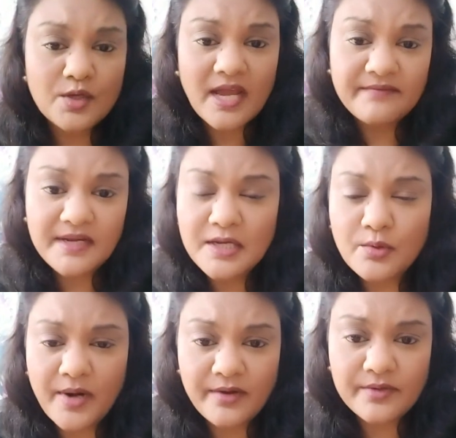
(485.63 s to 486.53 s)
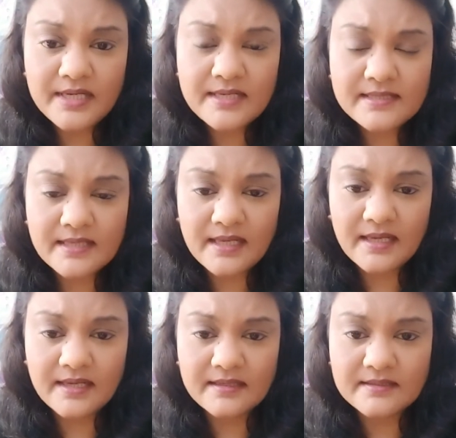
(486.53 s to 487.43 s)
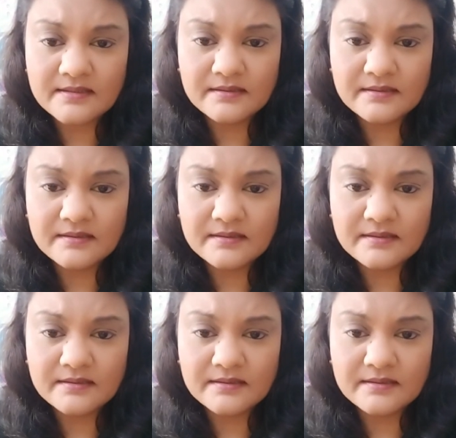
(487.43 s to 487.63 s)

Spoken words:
have any queries and